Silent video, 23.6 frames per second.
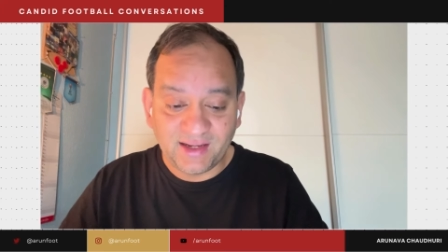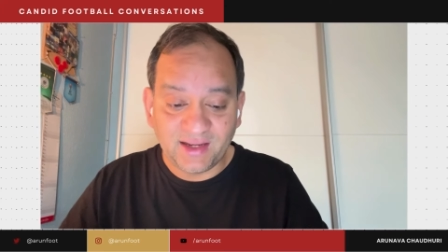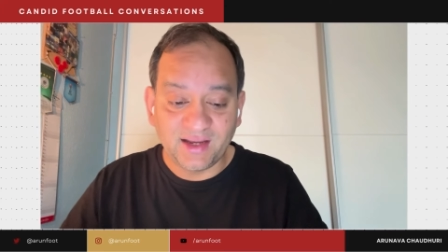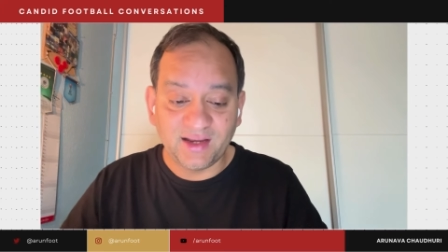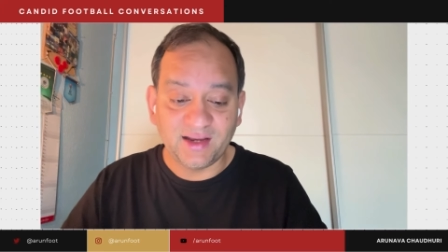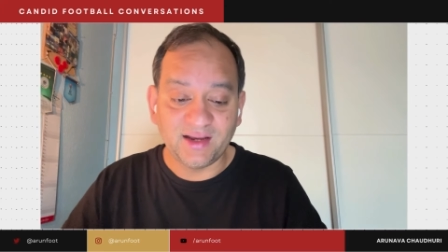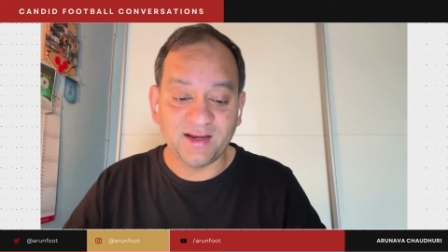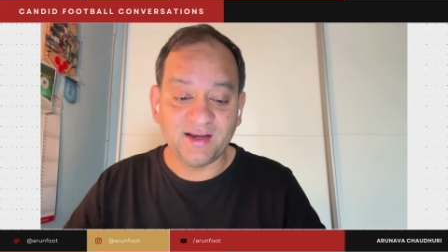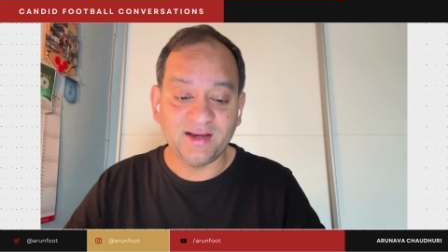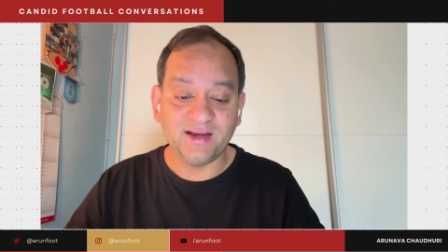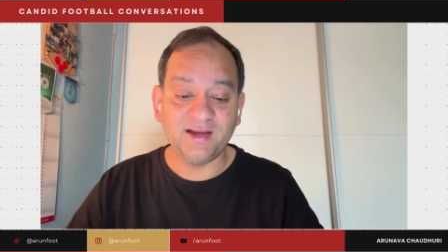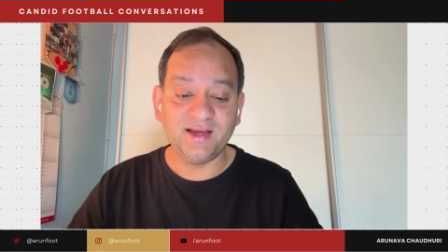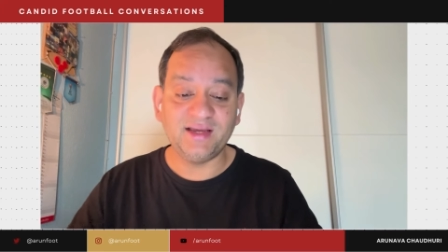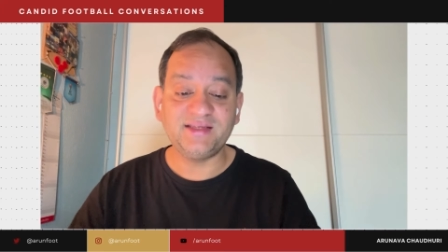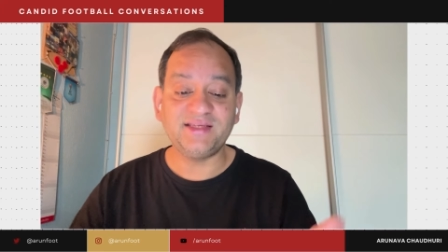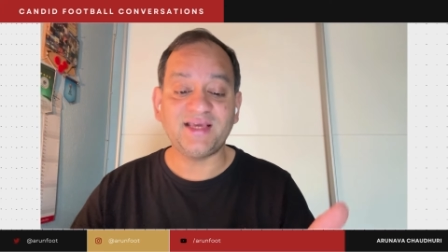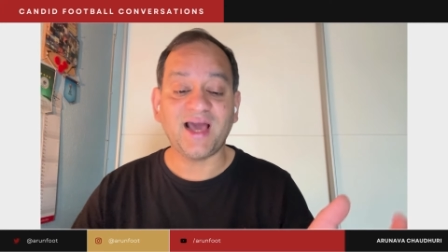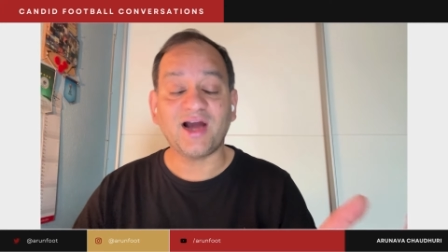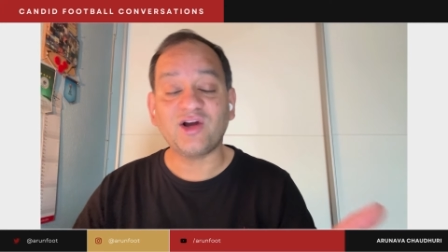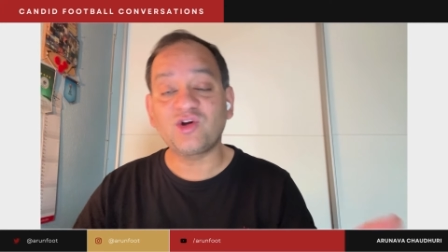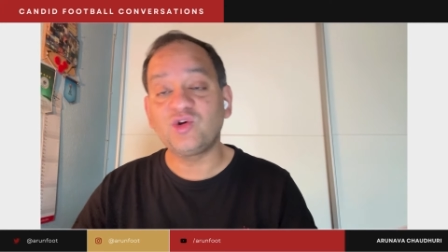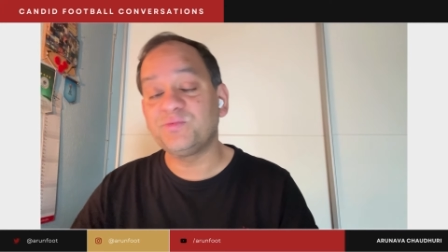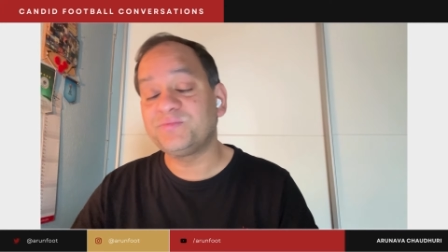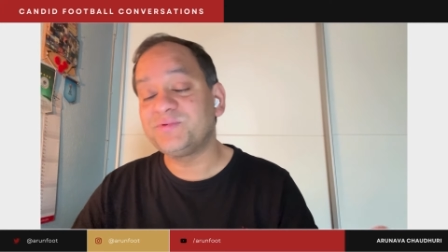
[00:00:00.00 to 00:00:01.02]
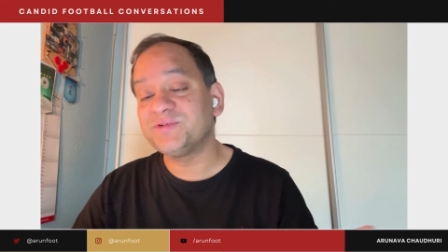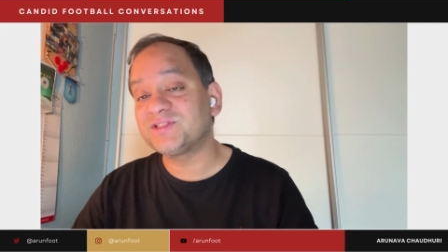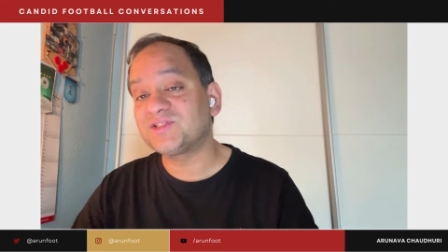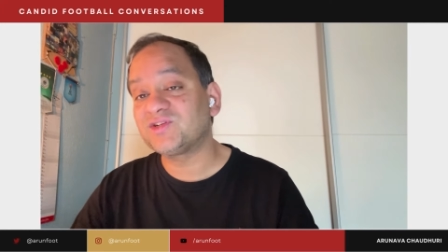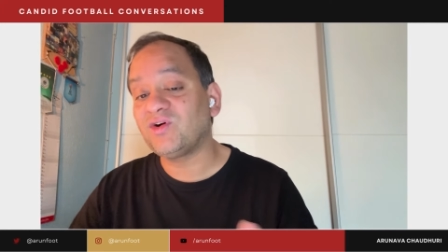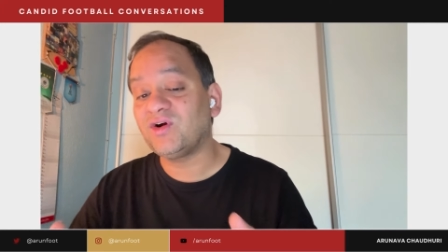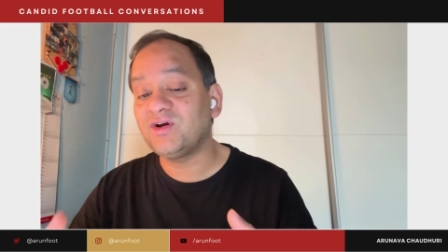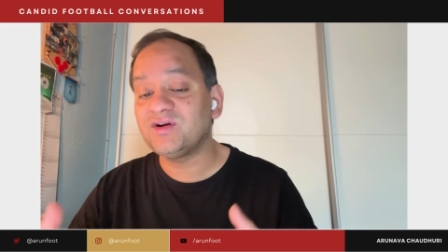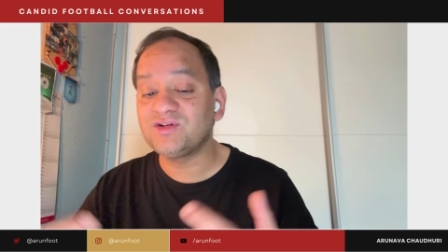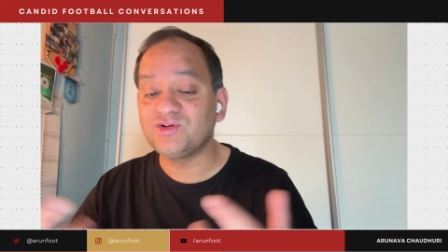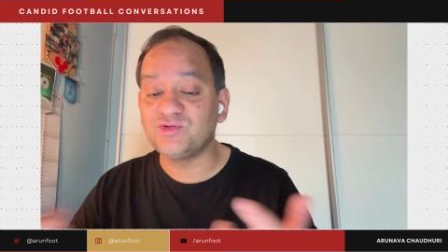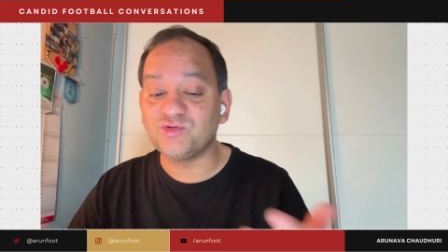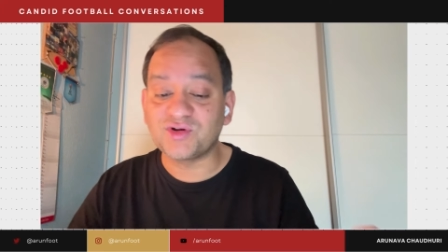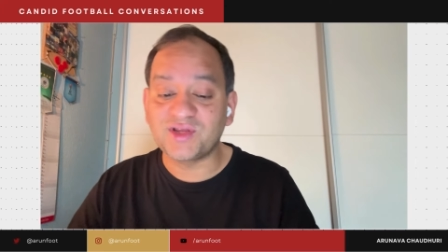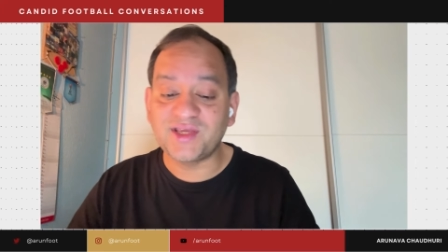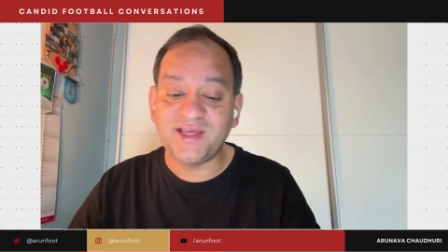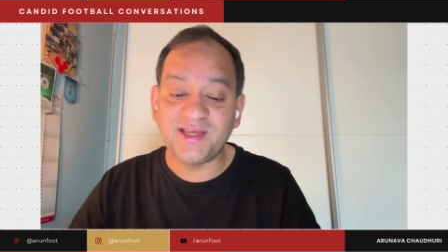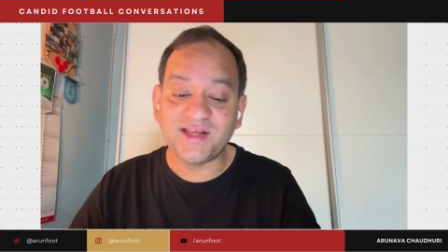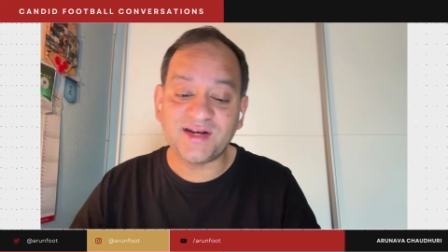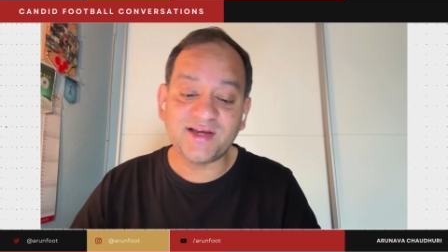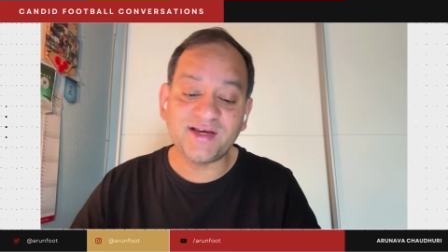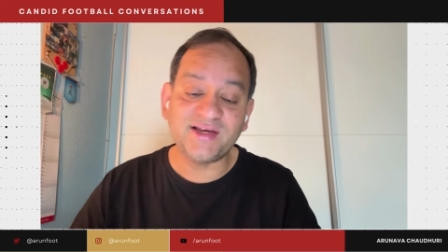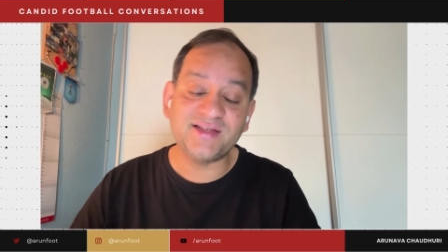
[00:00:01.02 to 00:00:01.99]
Jakub is gone,
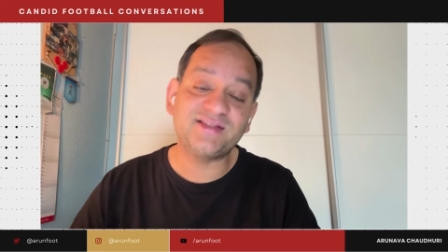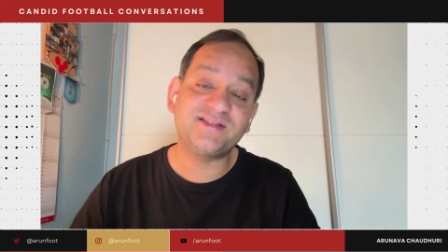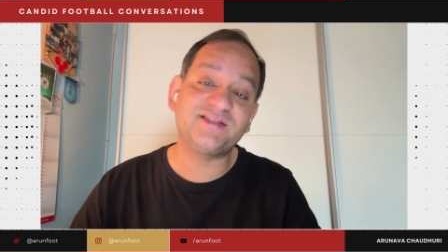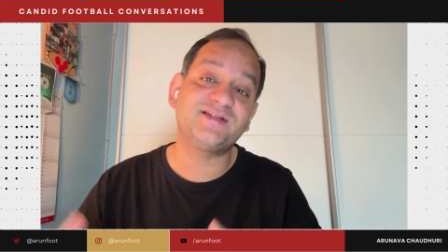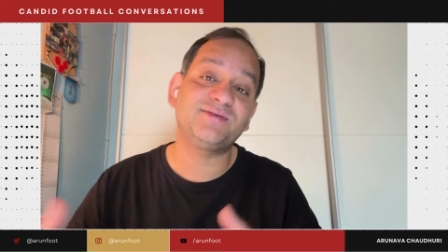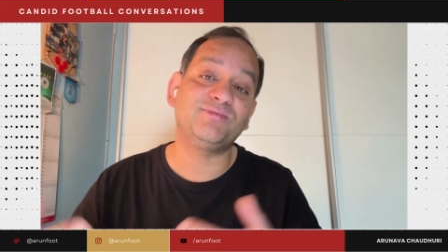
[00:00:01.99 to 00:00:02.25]
Gurkiret,